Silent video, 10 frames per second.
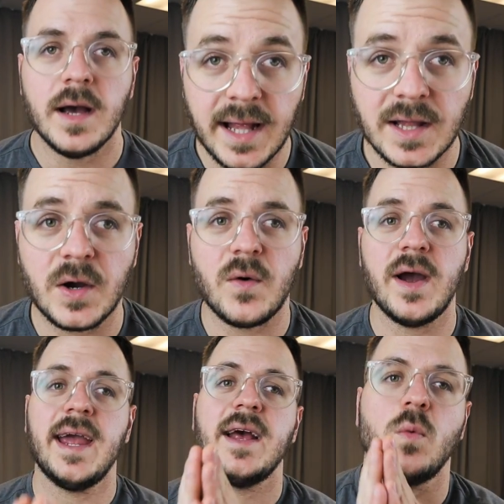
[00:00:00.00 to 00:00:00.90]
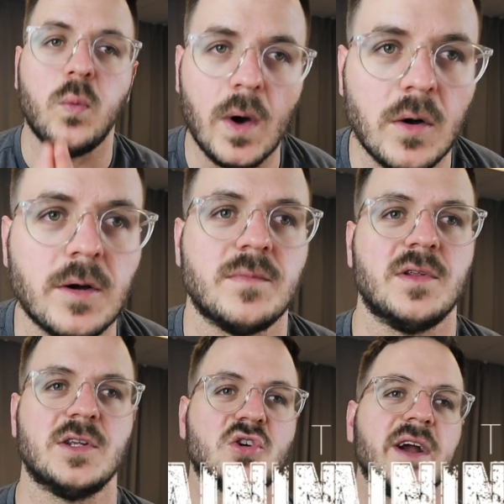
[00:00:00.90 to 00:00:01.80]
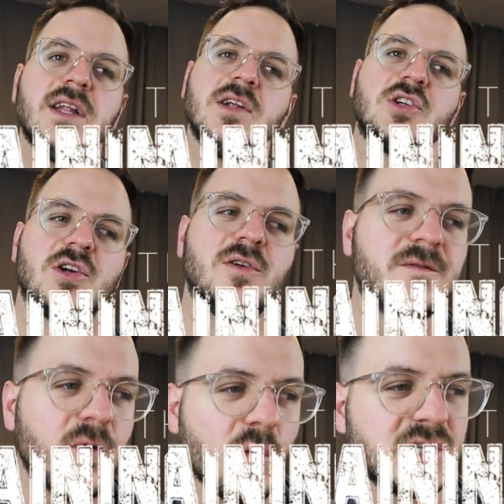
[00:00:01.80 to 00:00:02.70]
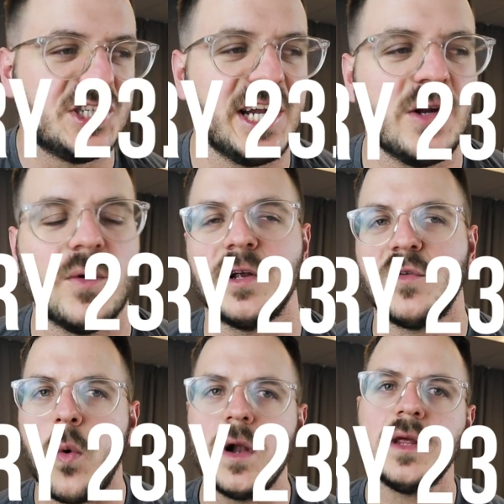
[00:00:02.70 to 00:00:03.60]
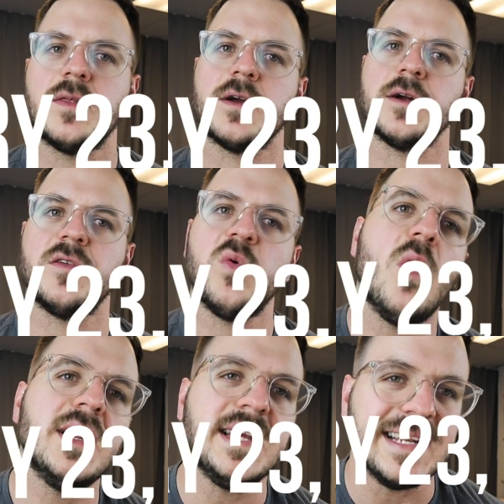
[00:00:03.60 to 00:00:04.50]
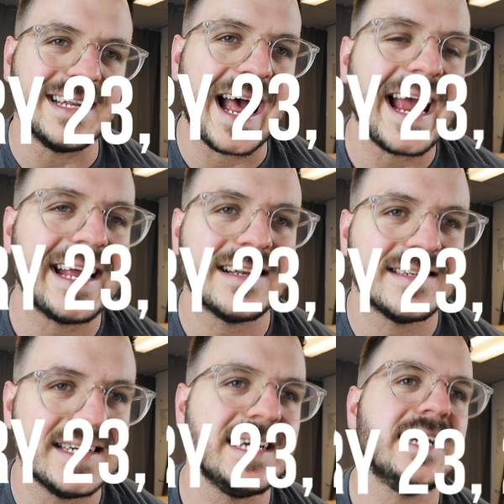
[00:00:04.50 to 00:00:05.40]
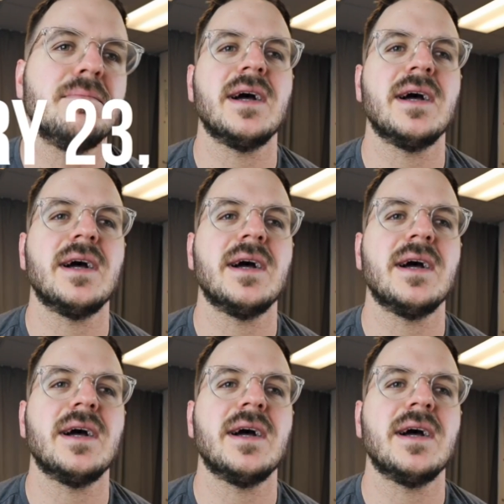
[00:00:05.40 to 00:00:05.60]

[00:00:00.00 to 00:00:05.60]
Hello and welcome to the Training Journal for January 23rd, 2019.